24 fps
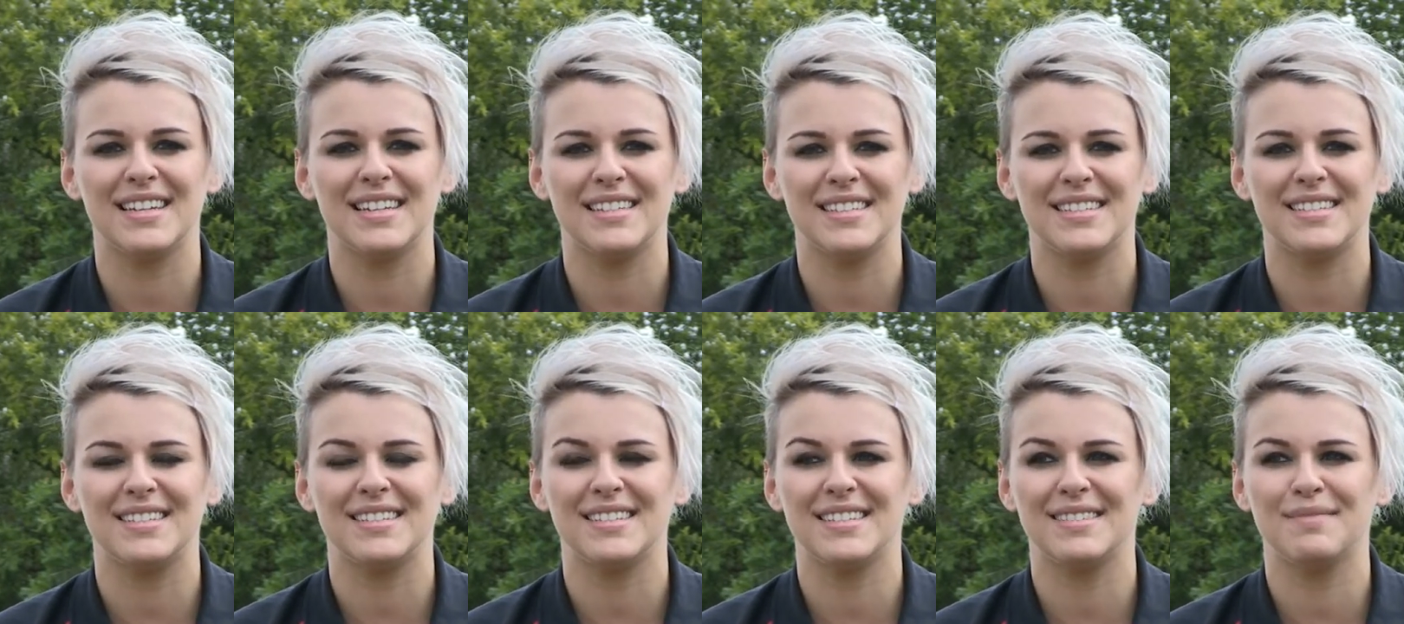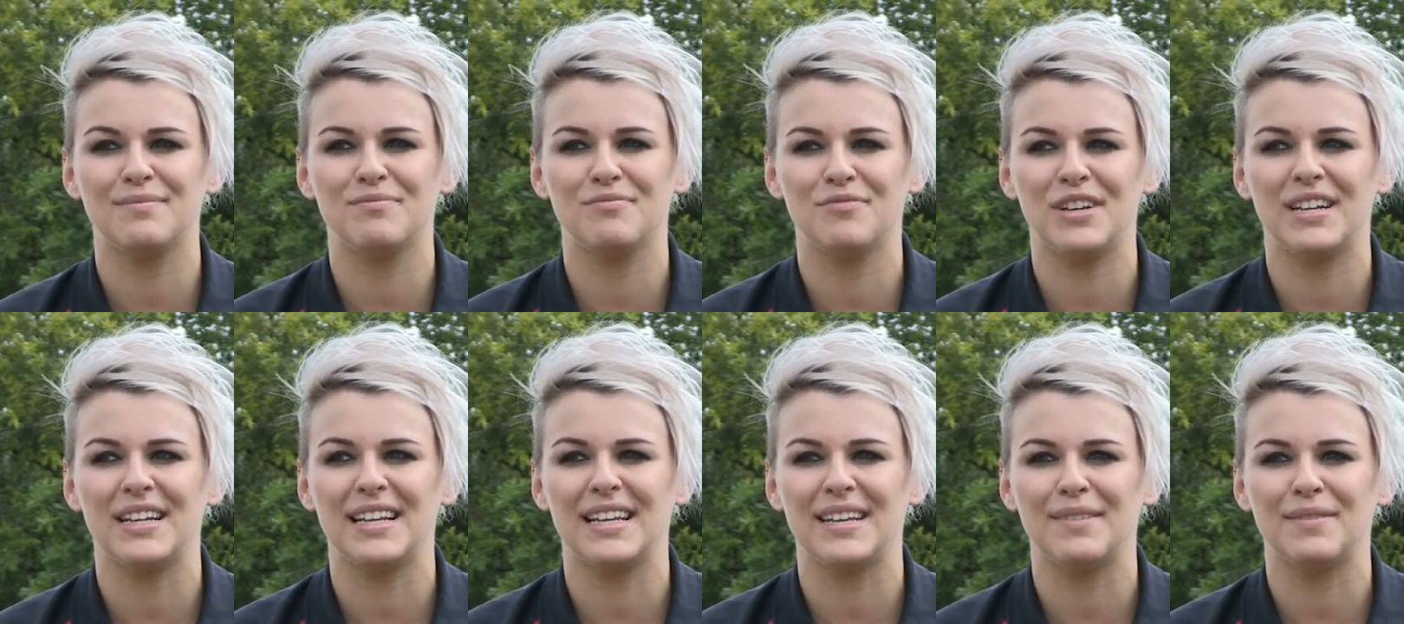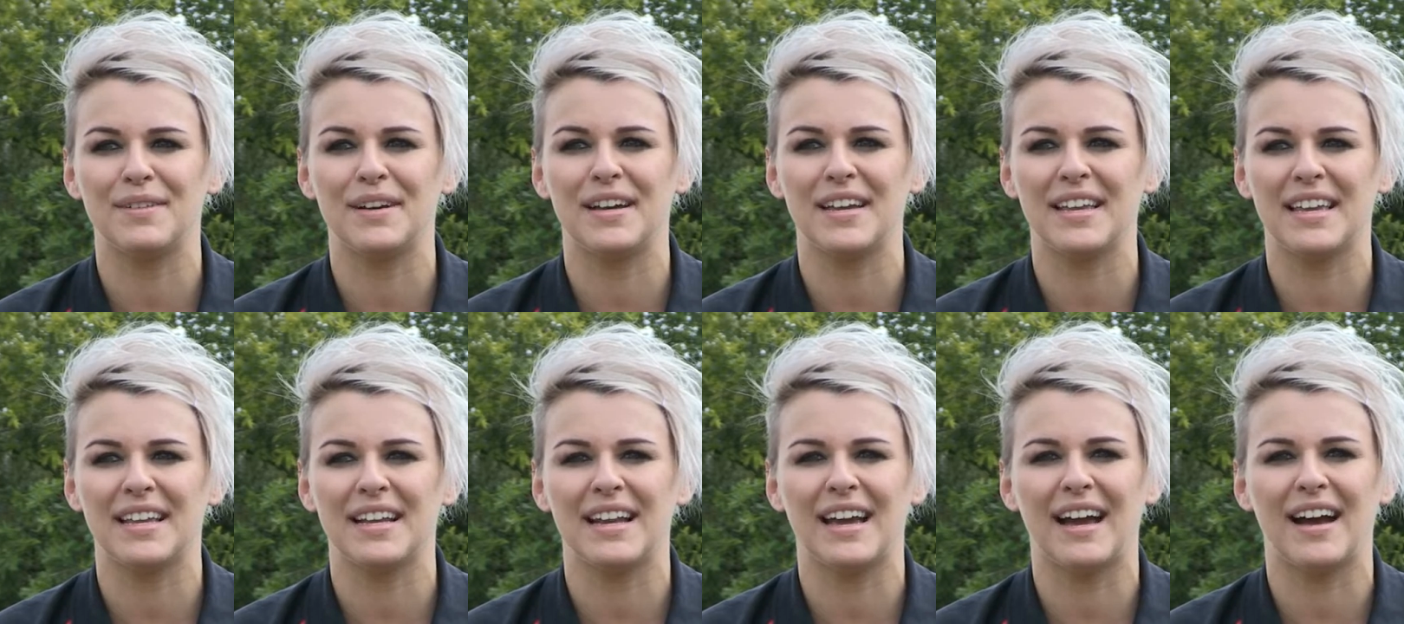it's really
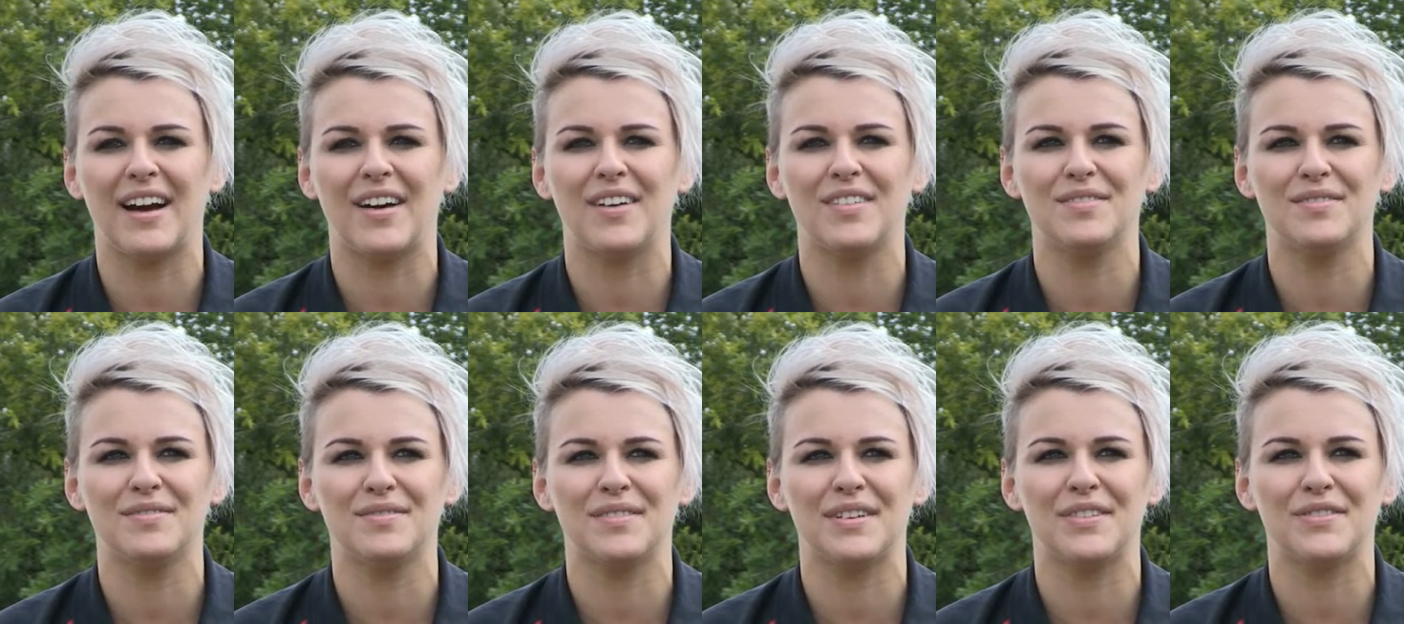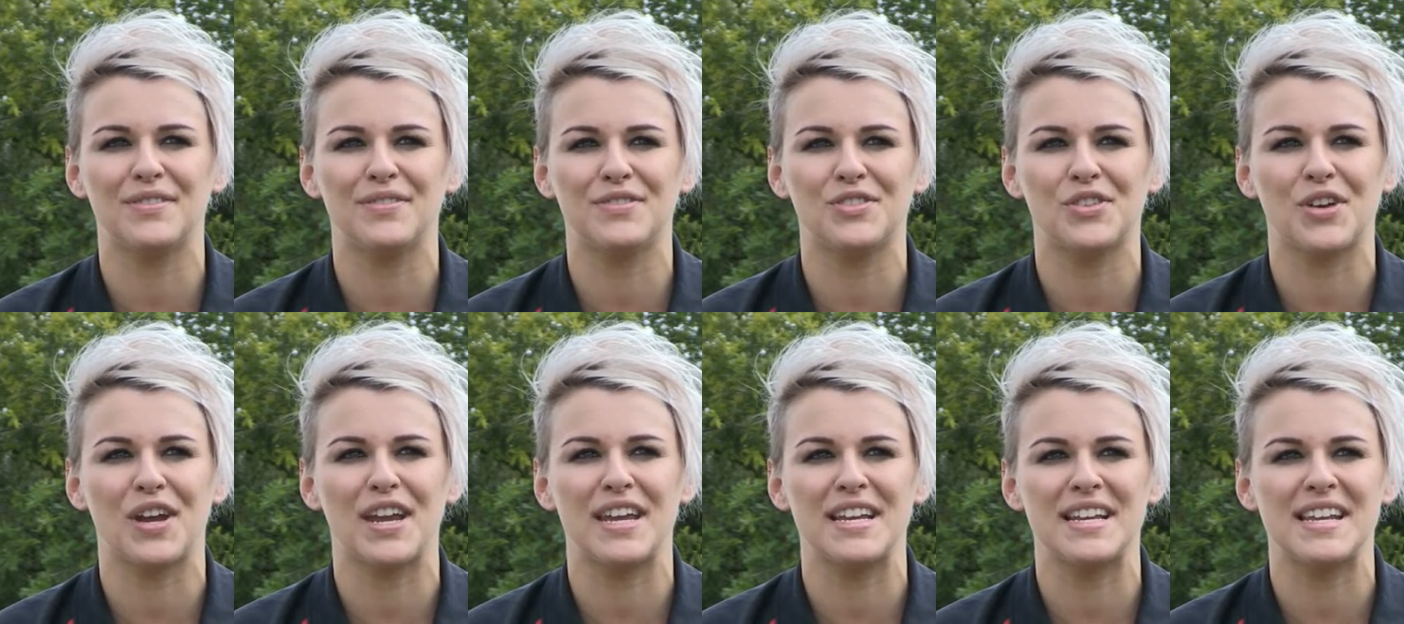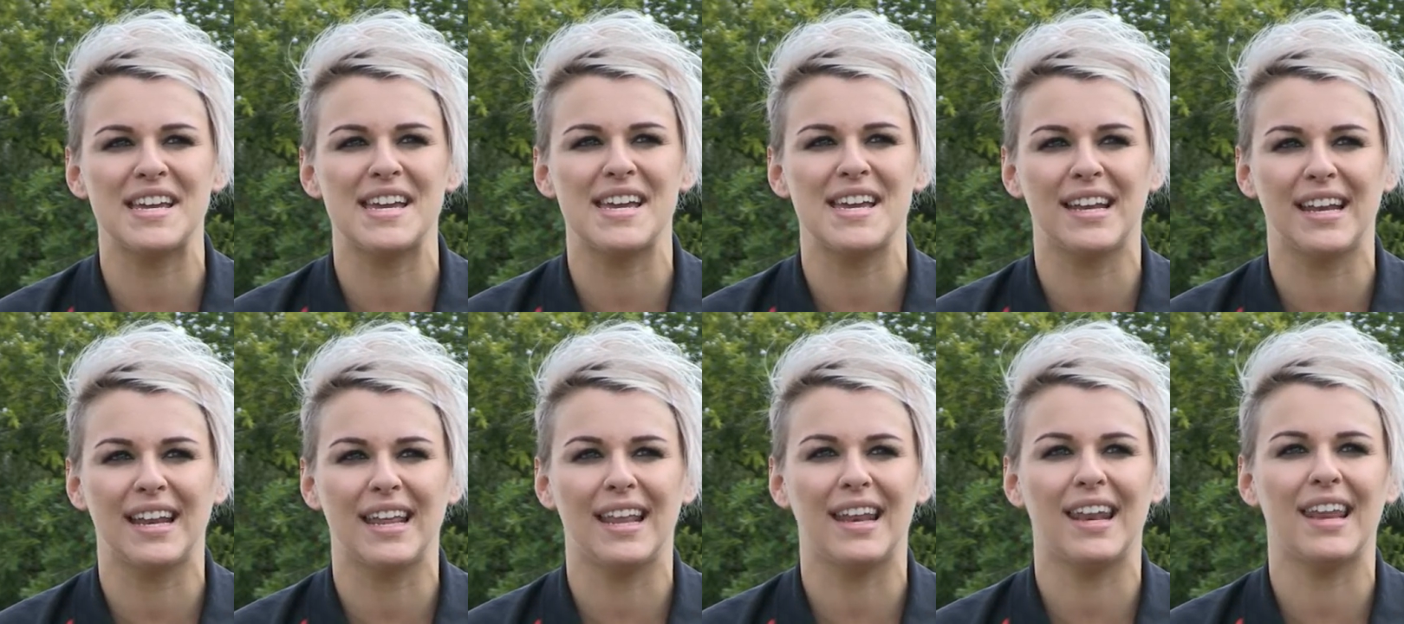working out with
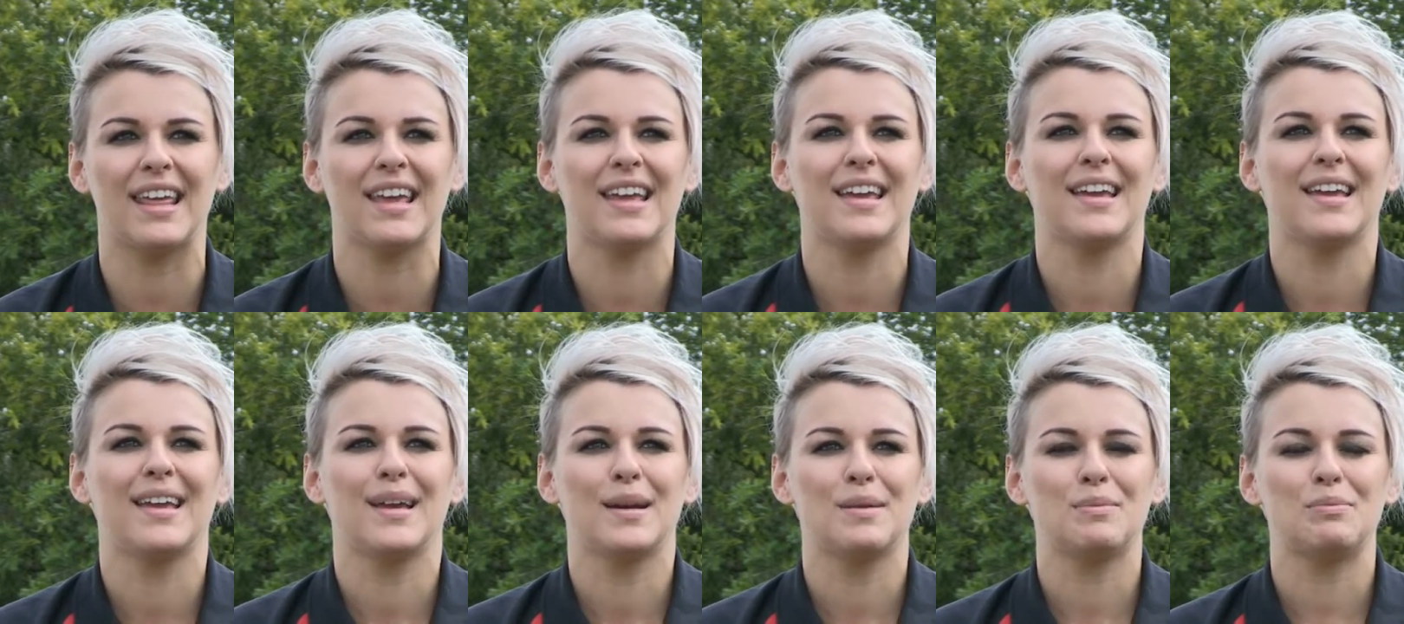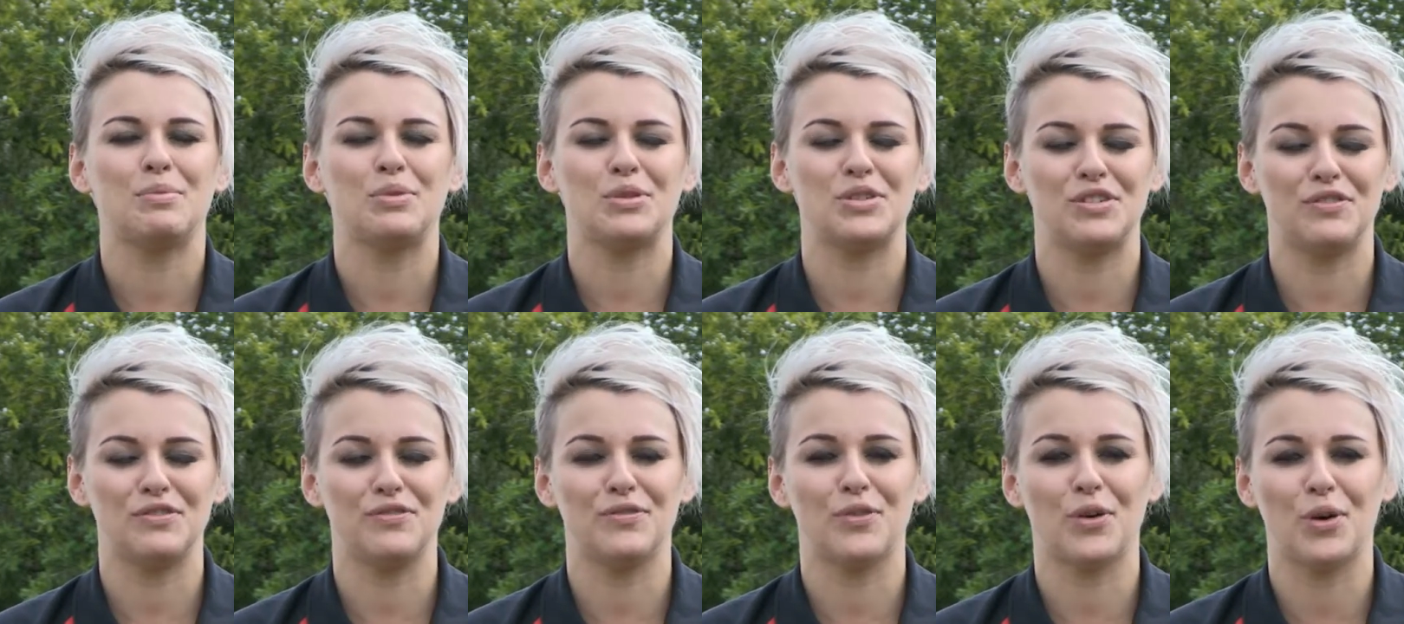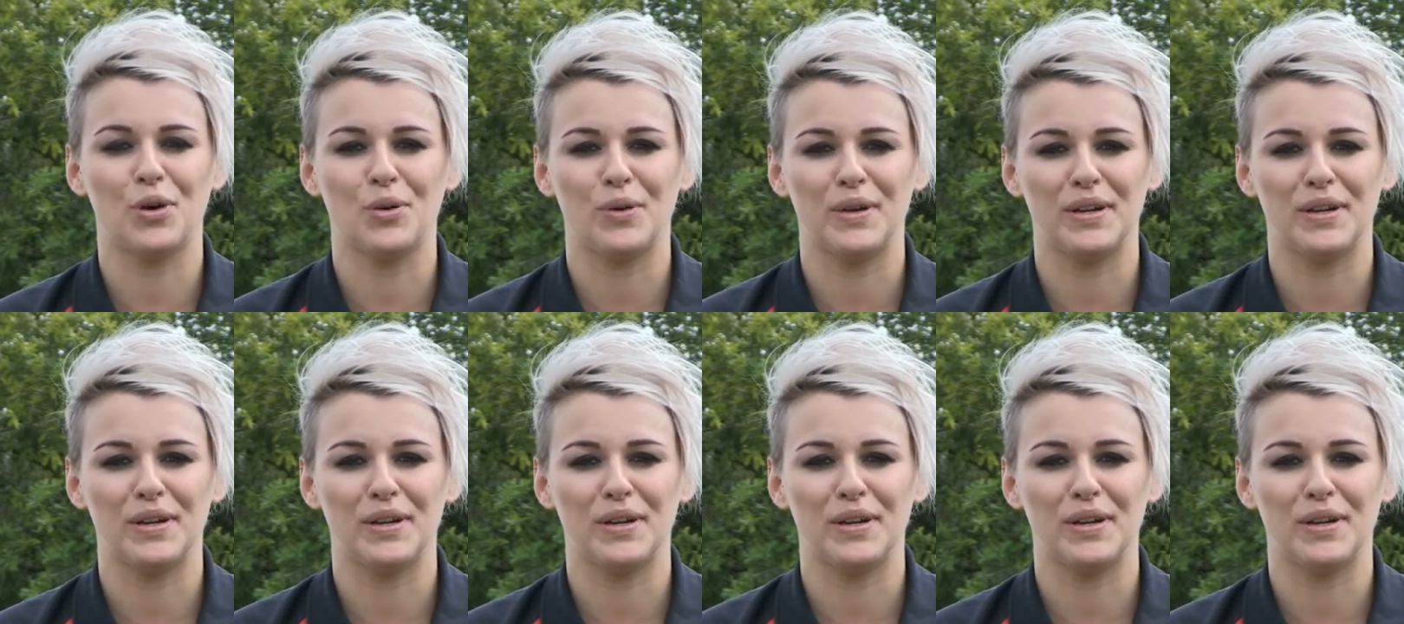training and pushing